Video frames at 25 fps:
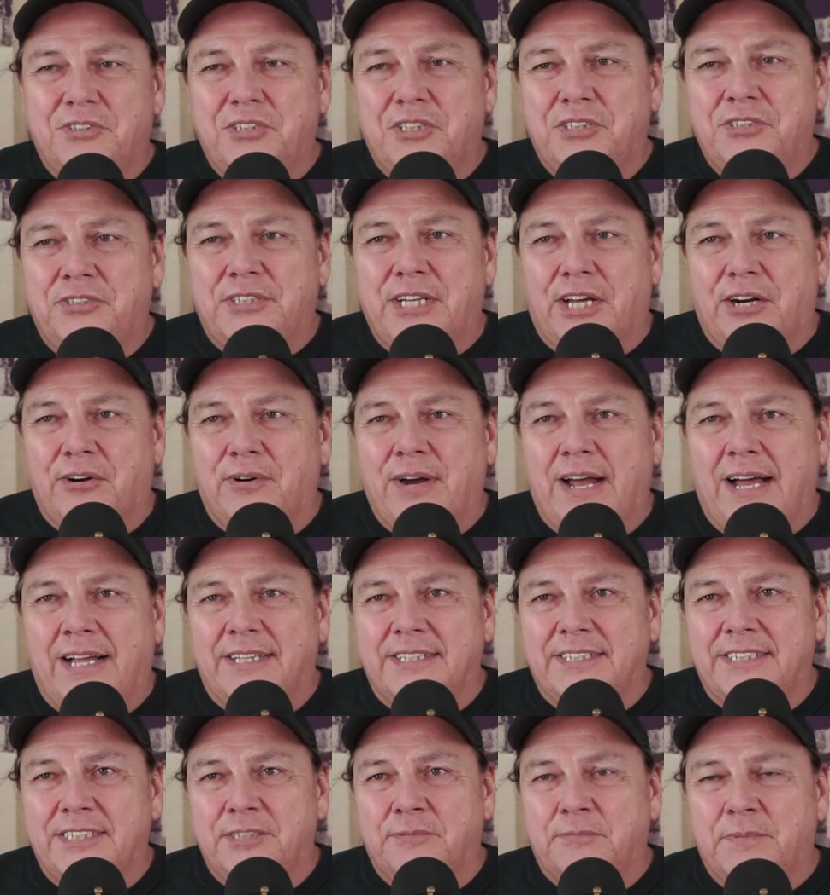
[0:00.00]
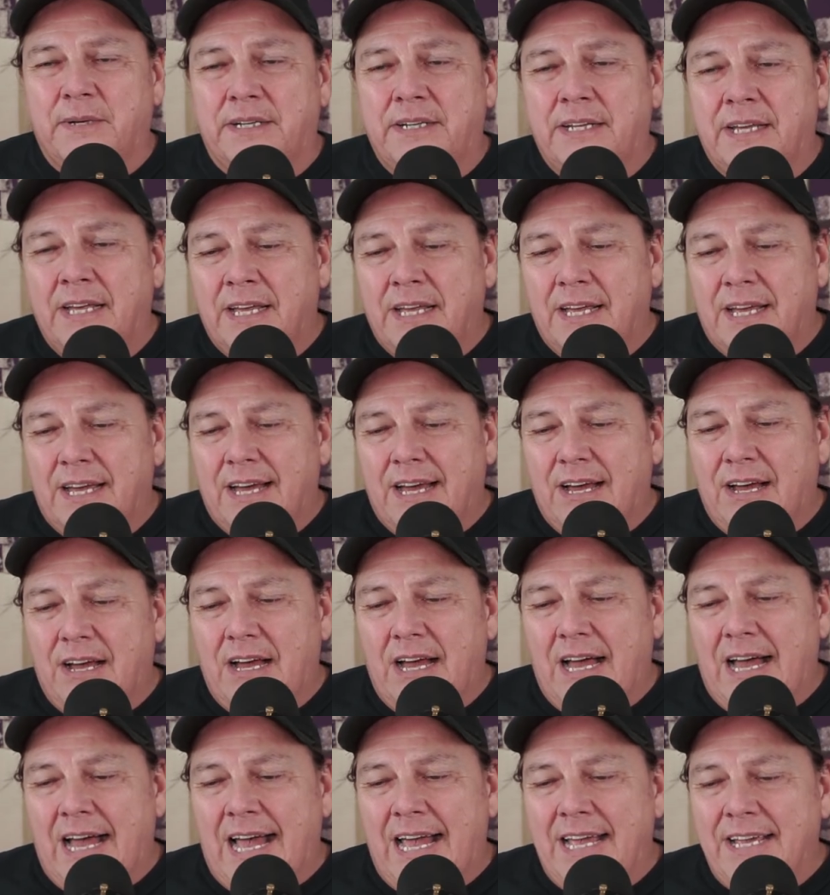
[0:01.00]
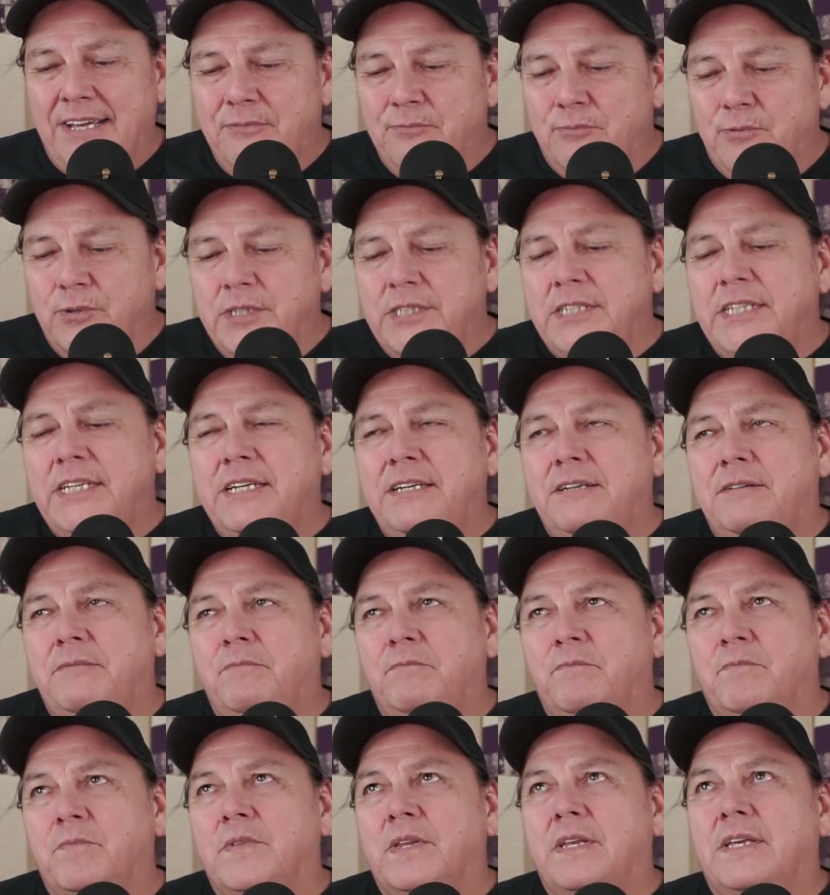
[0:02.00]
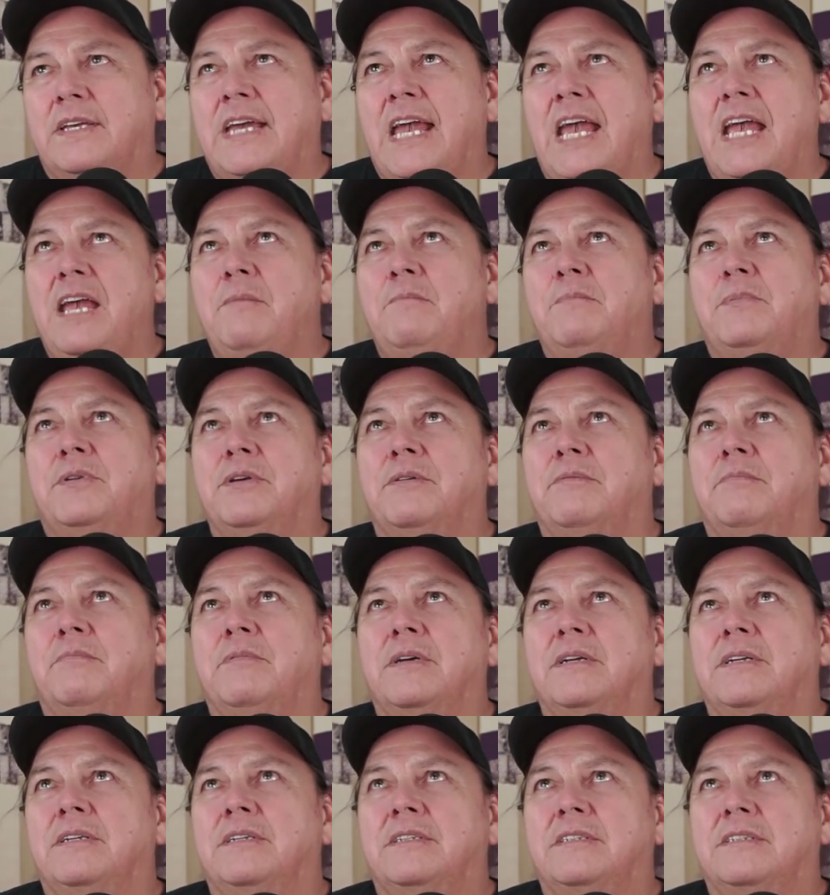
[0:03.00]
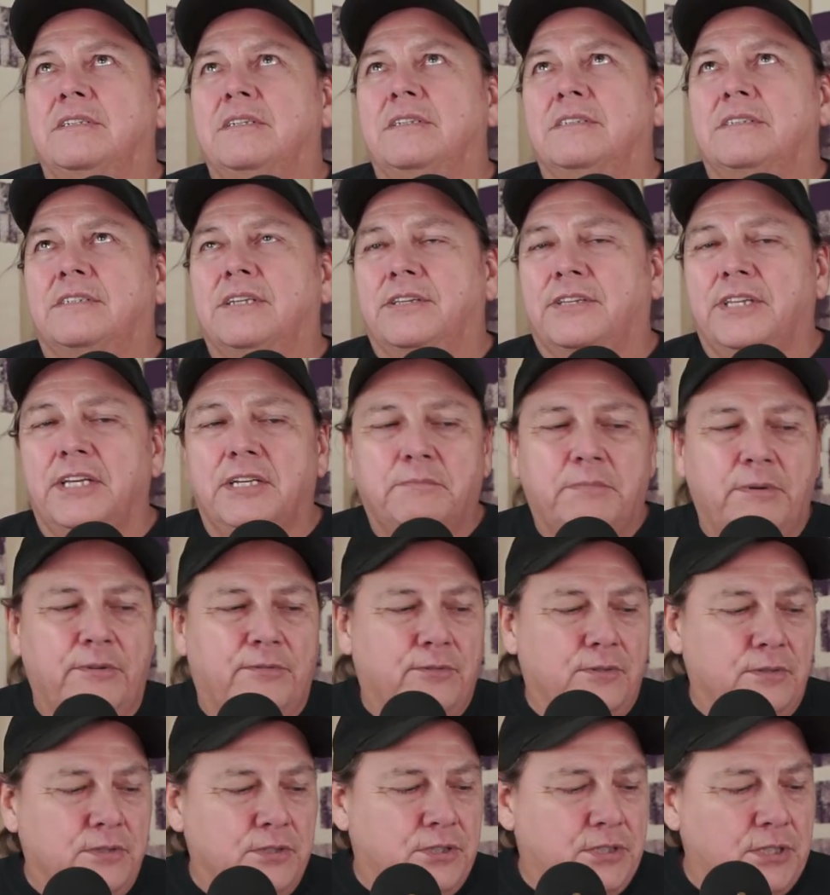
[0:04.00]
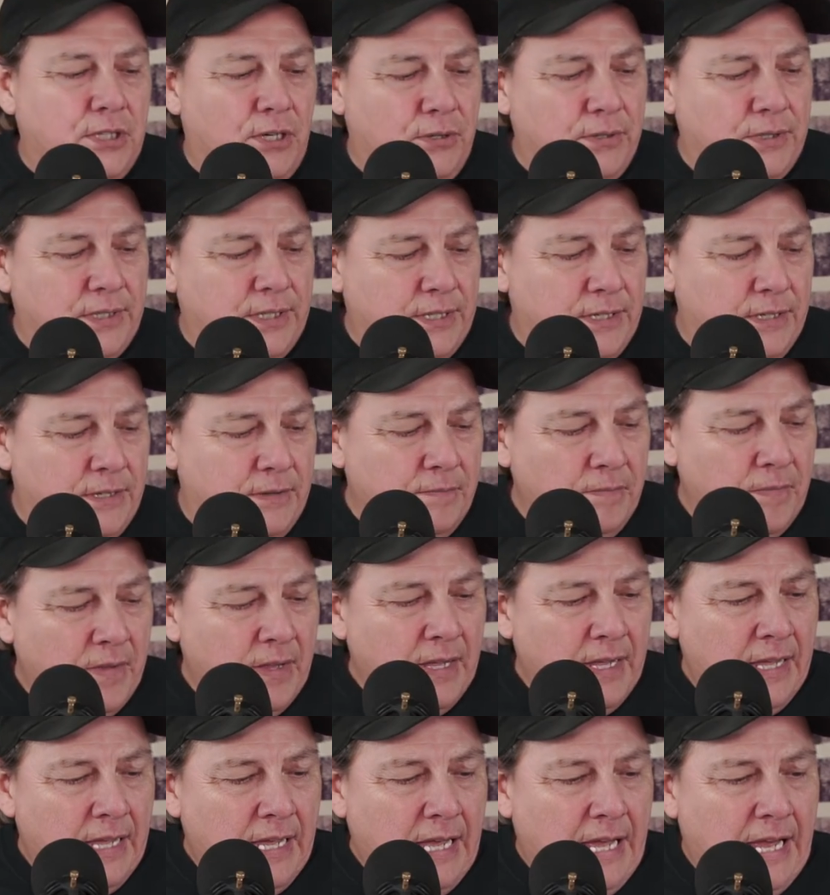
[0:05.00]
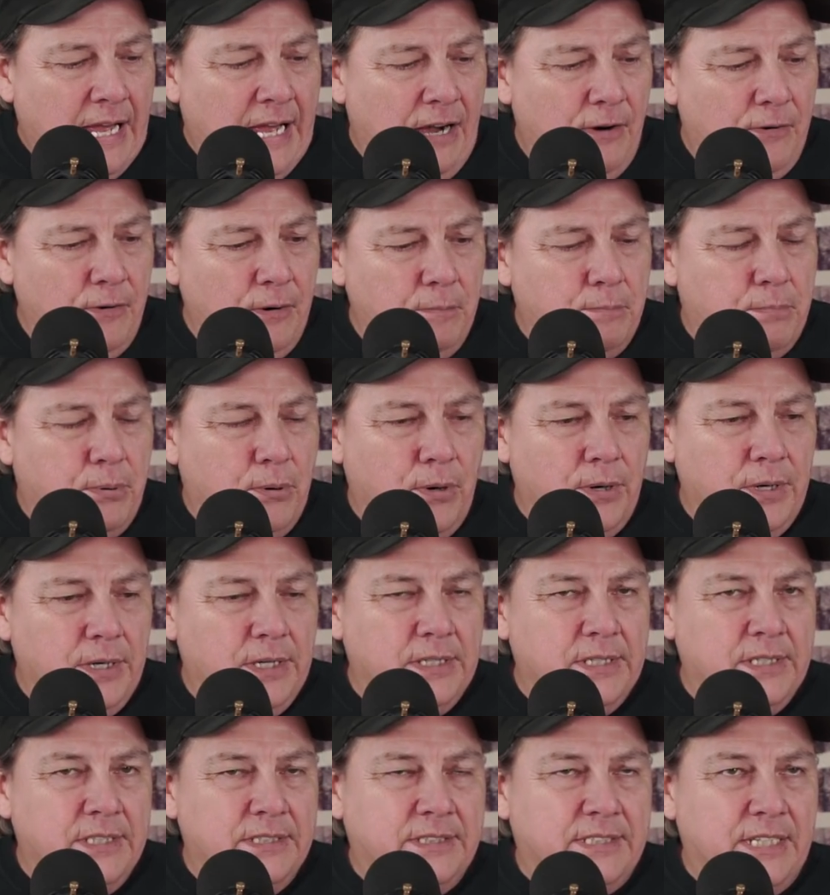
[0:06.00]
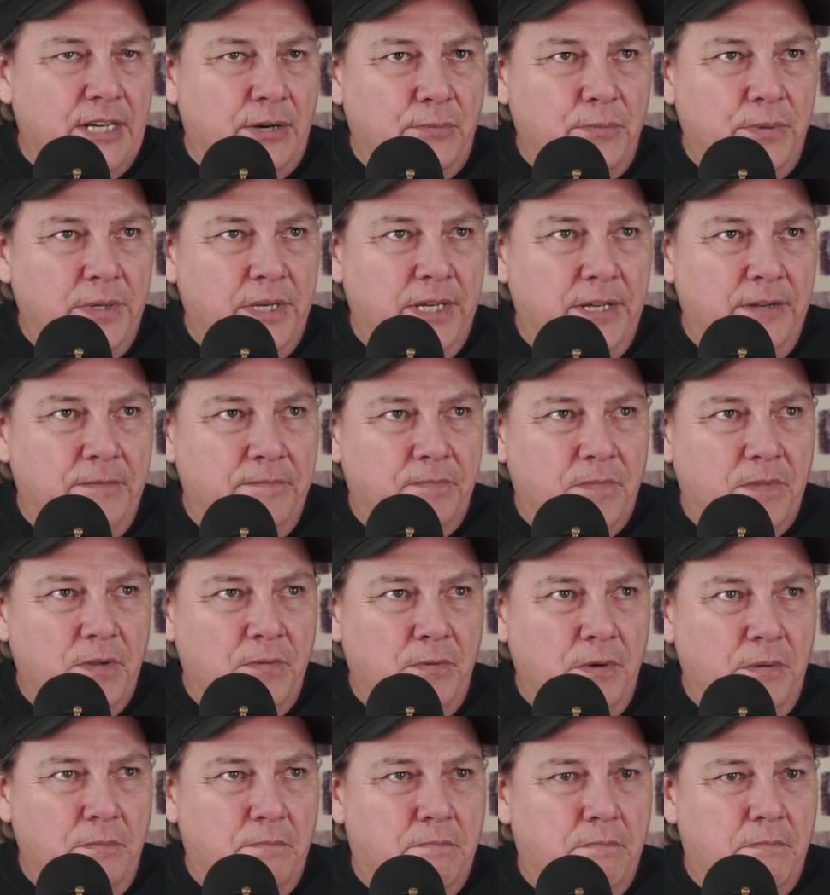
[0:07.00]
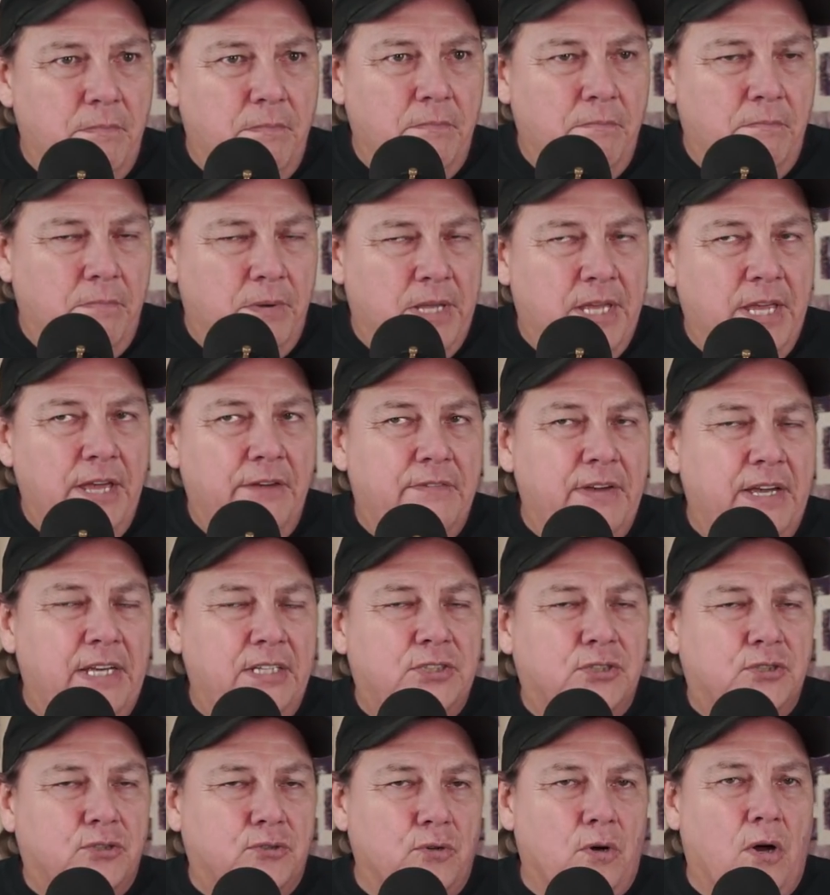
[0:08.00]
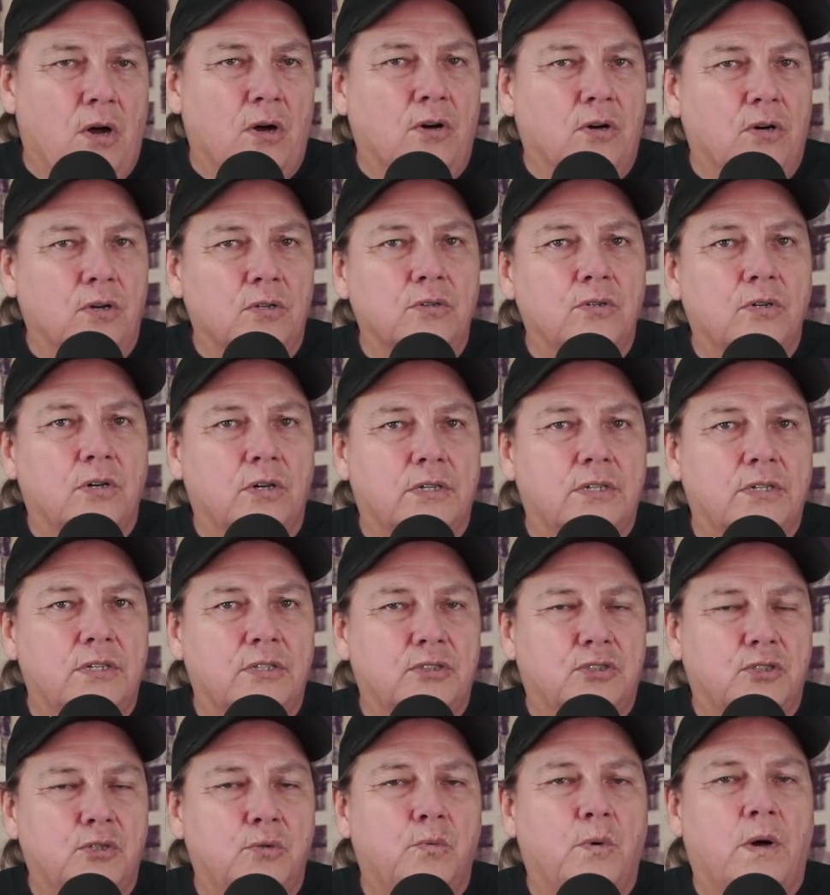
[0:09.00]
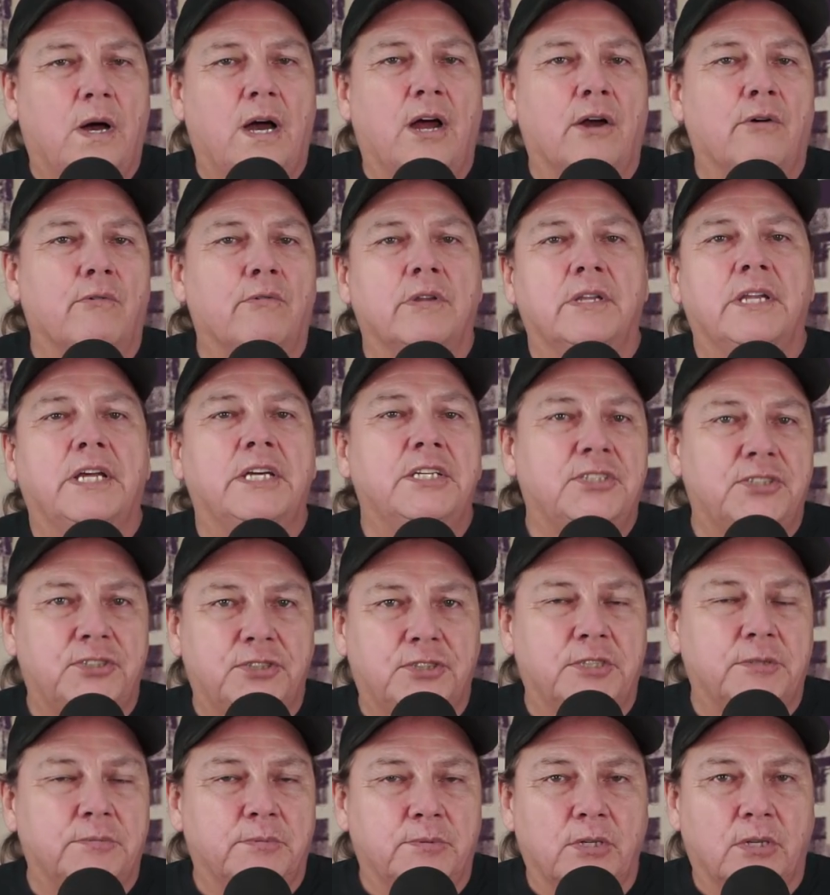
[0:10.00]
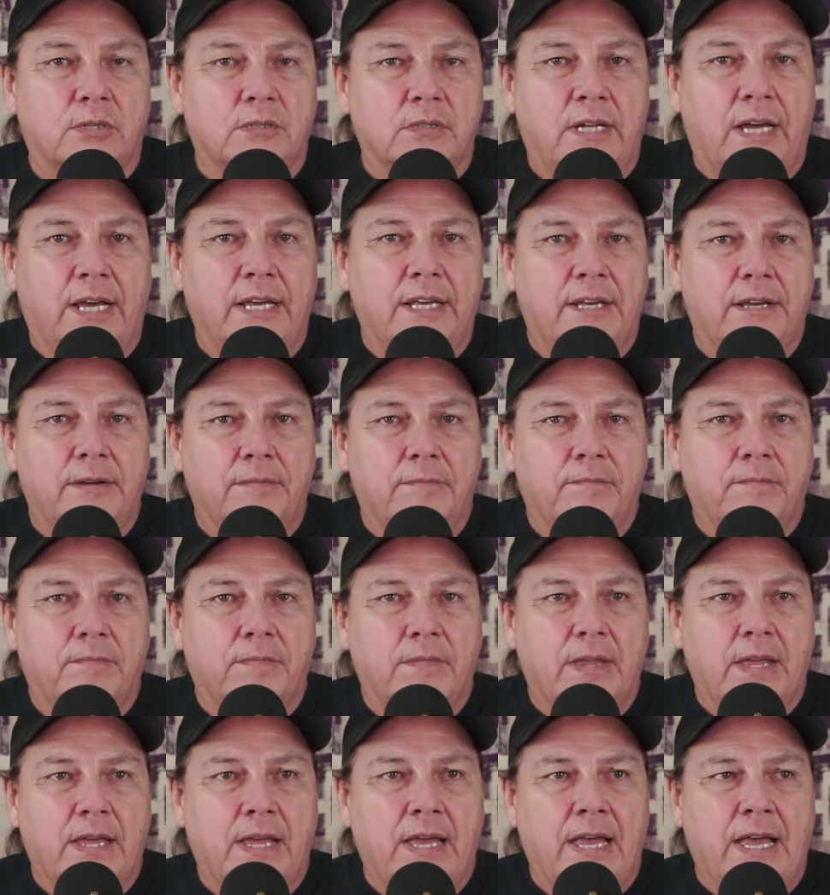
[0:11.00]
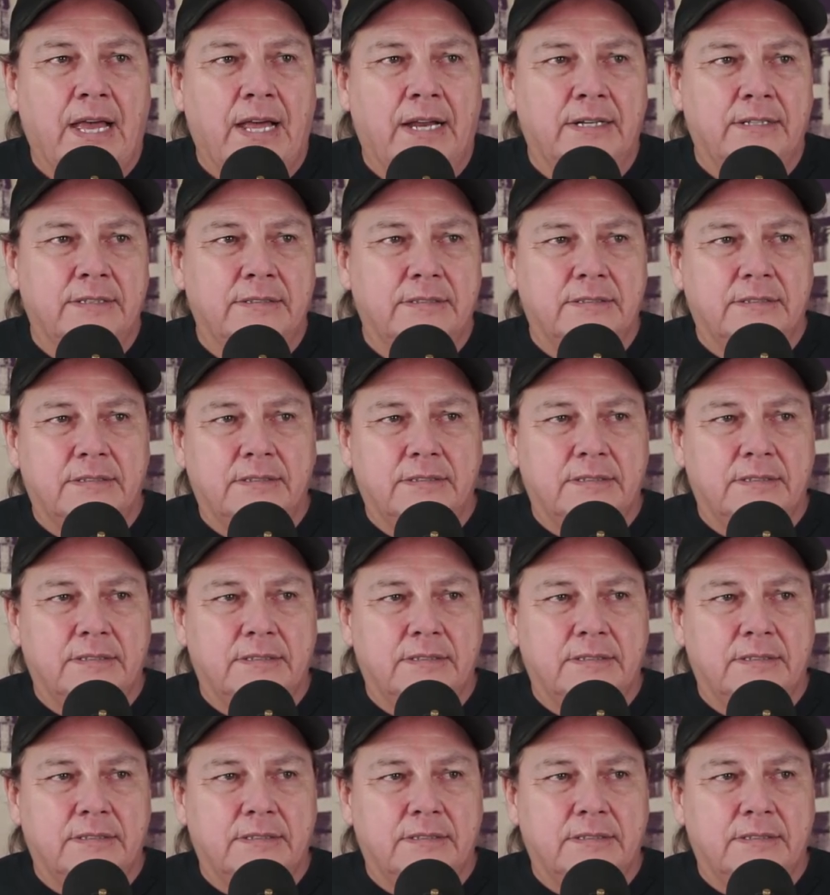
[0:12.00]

generalities, but I really came to think before the show here how important it is that we give a stronger look to what our relationships look like. And